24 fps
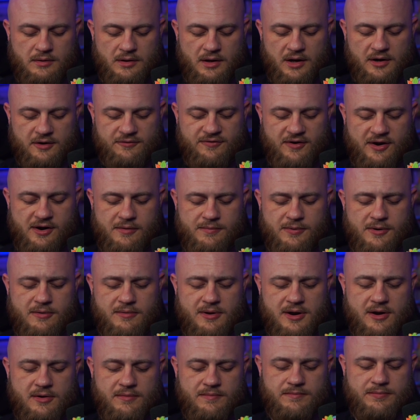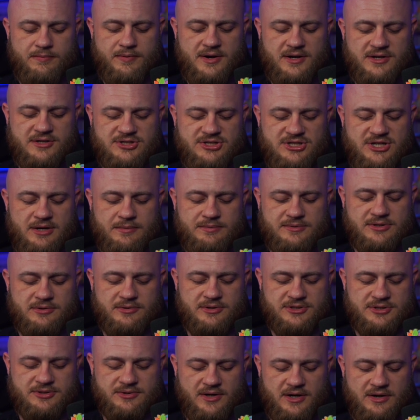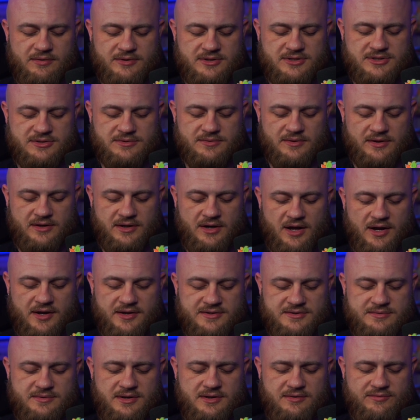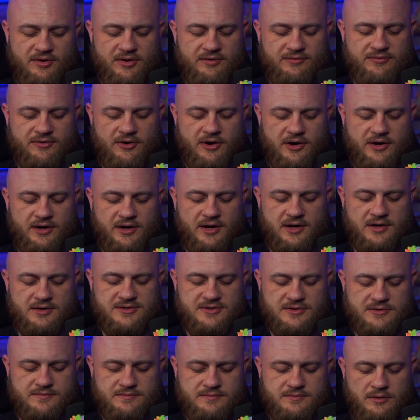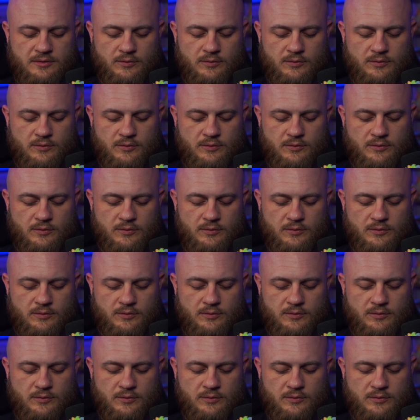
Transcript: And our fire Pokemon are pretty cheap to retreat, which is really nice. We can evolve for Arcanine too.